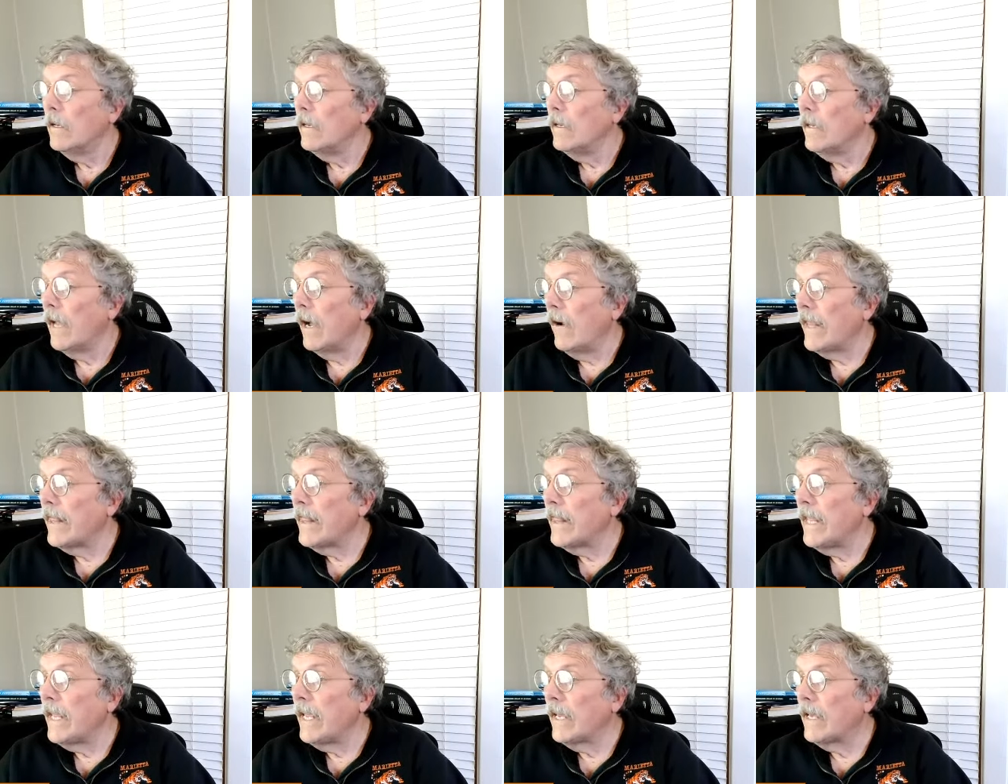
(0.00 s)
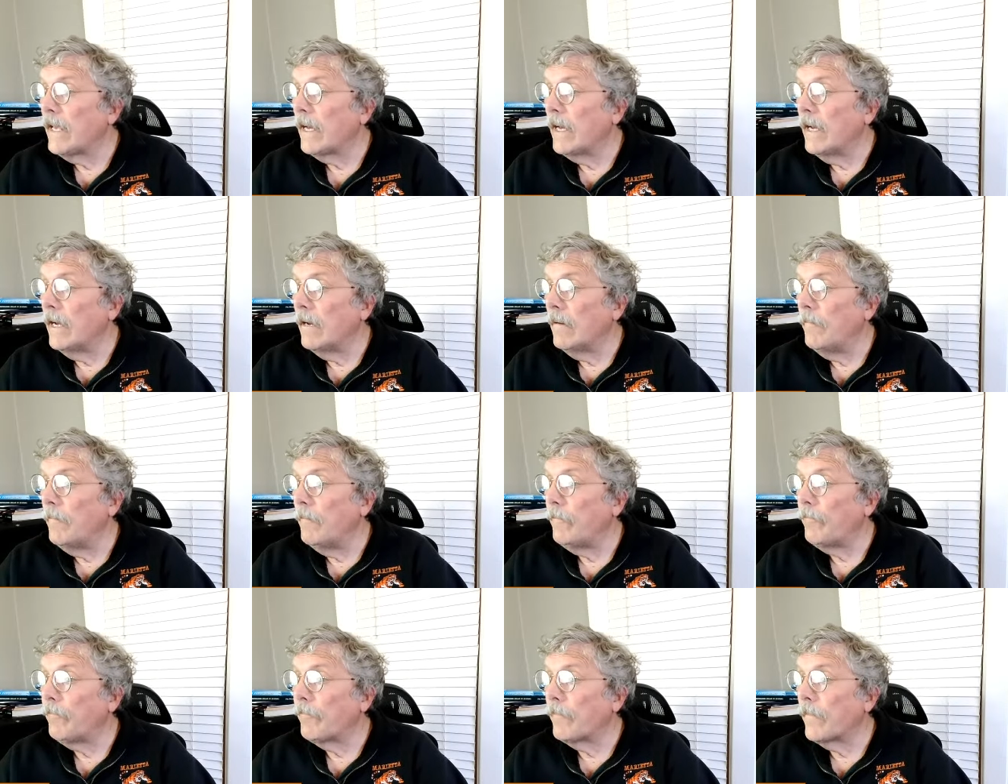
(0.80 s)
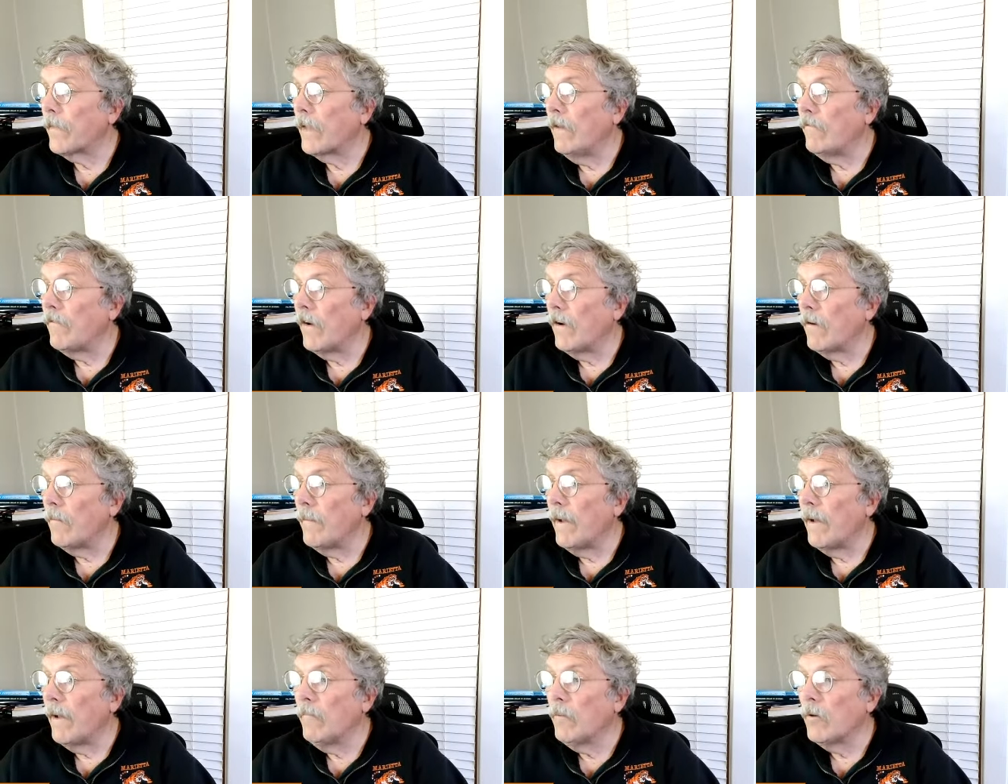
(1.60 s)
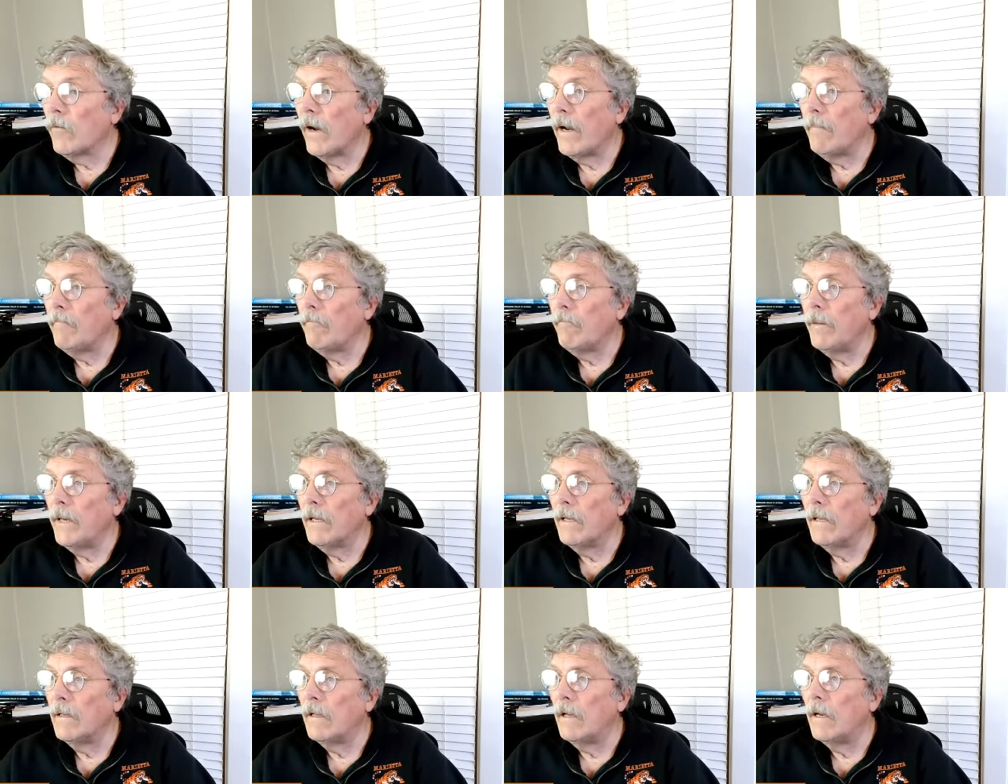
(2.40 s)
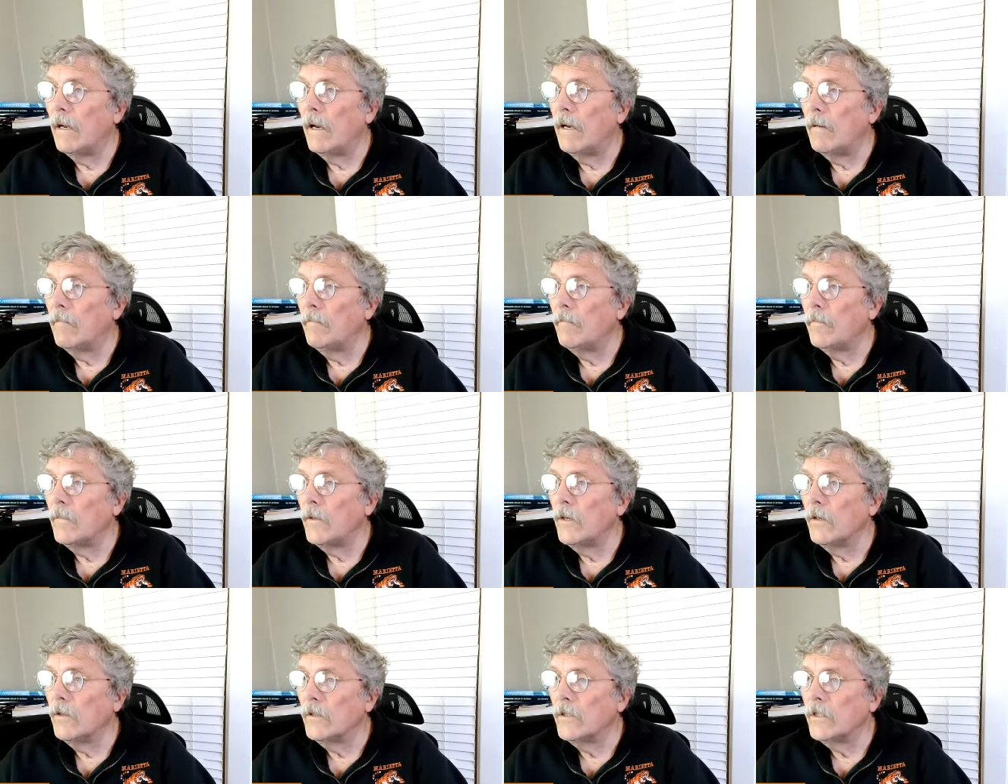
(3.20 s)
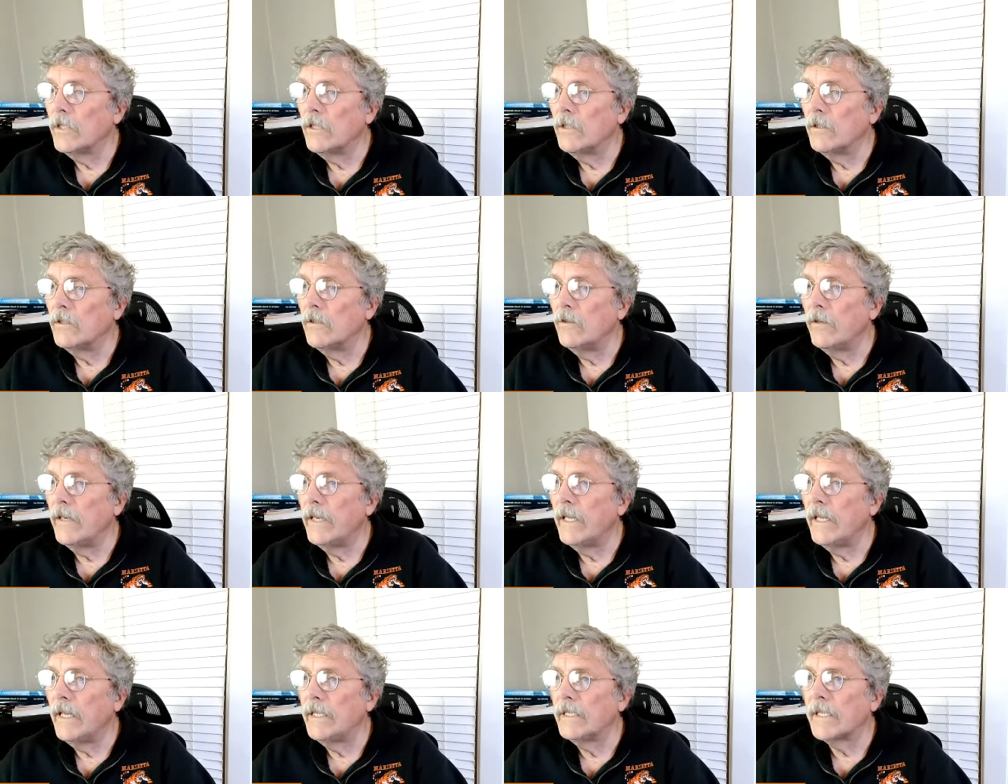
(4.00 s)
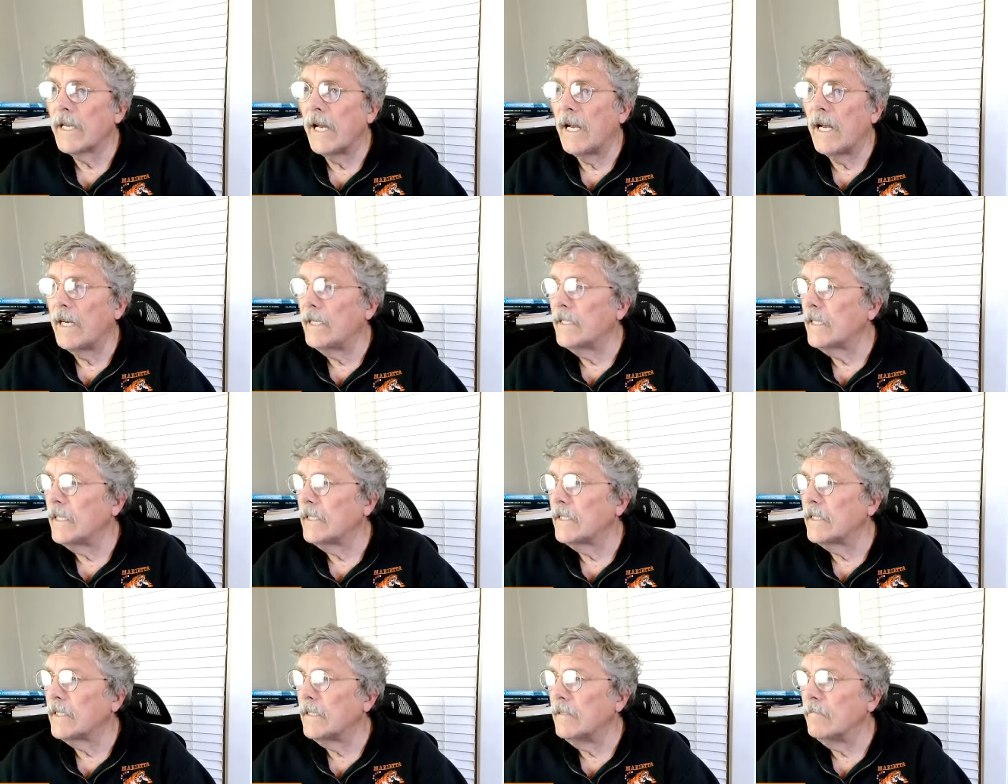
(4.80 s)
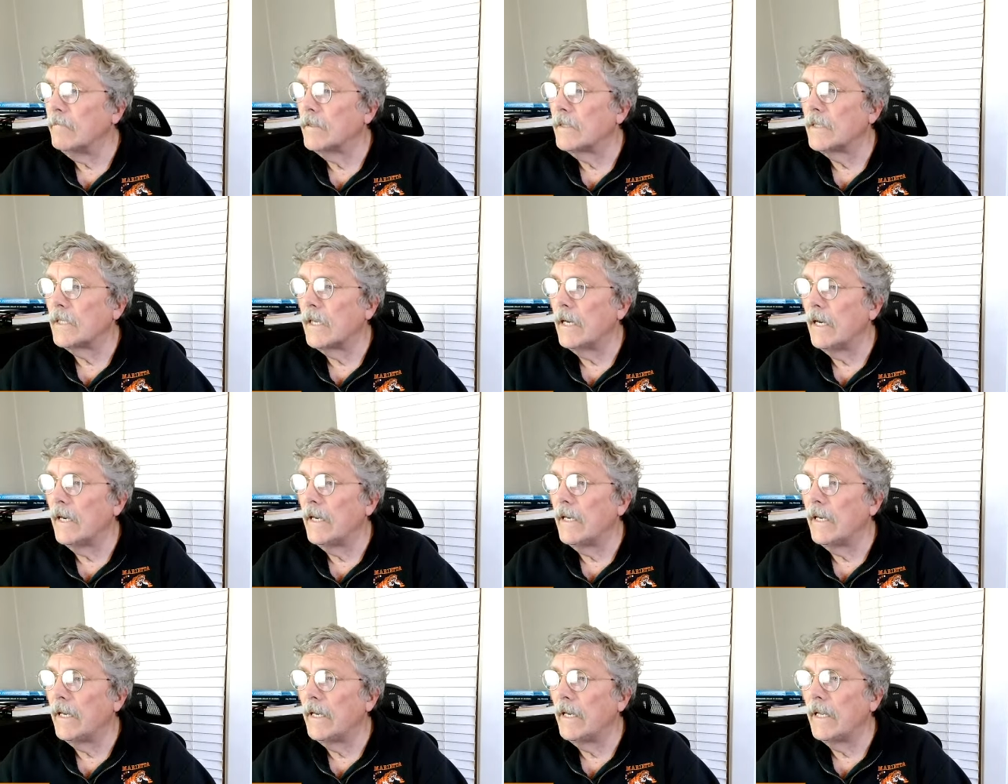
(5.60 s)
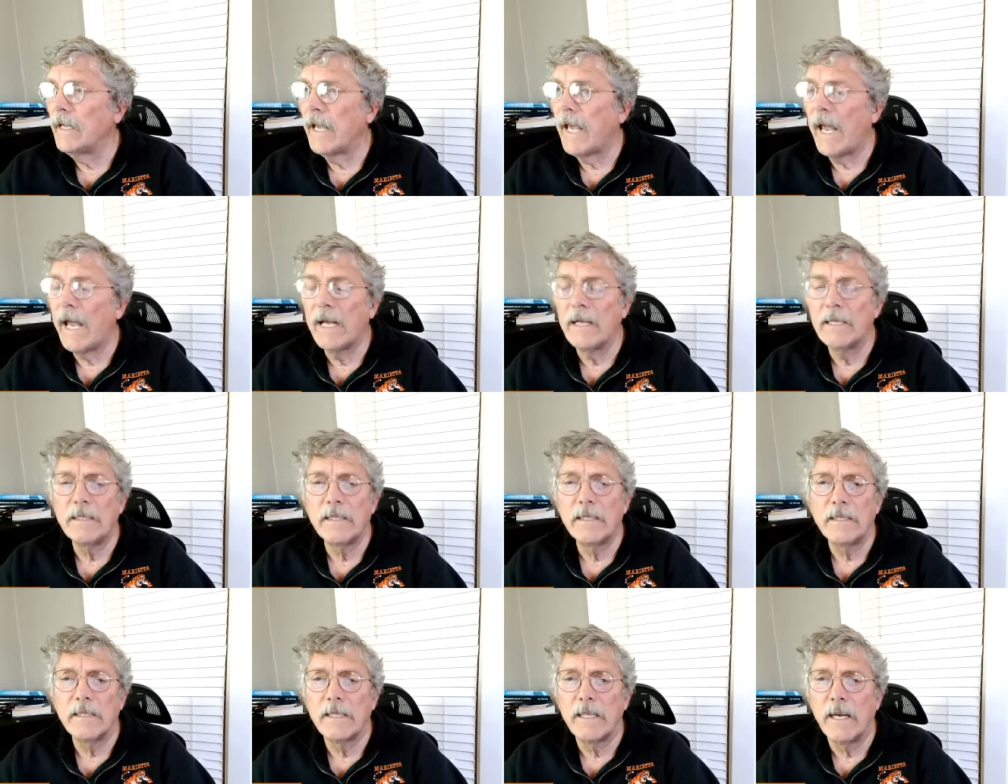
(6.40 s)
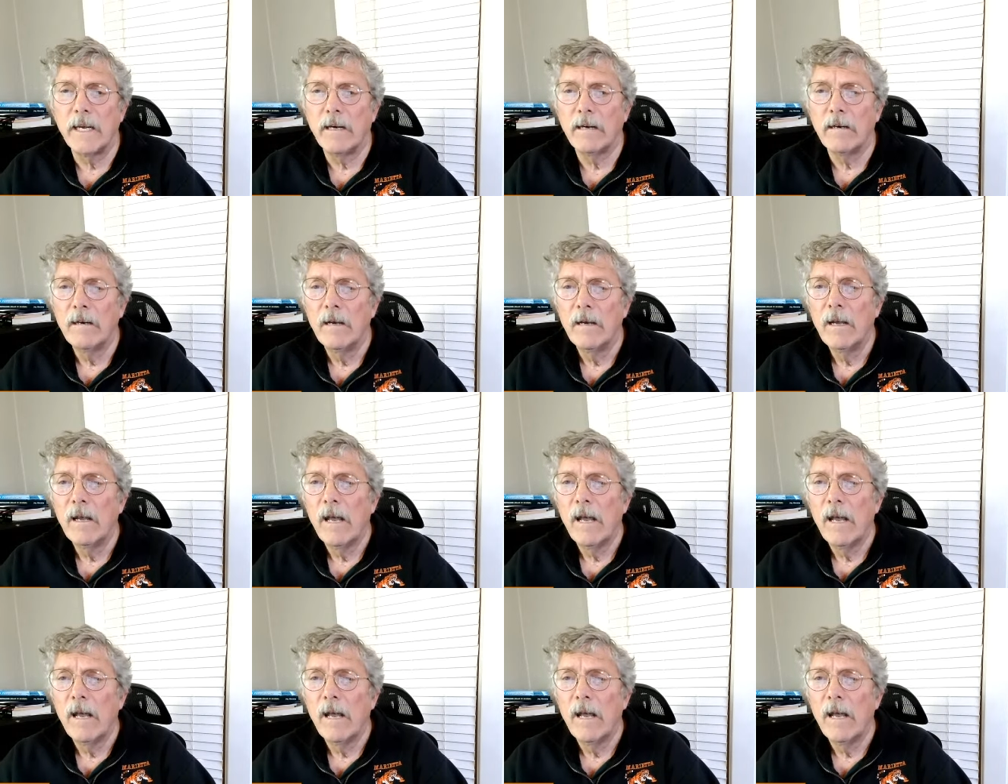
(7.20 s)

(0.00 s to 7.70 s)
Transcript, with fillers: Now, I think um, if I remember right, Bill, um, you're still doing these kind of systems uh, in Kansas there,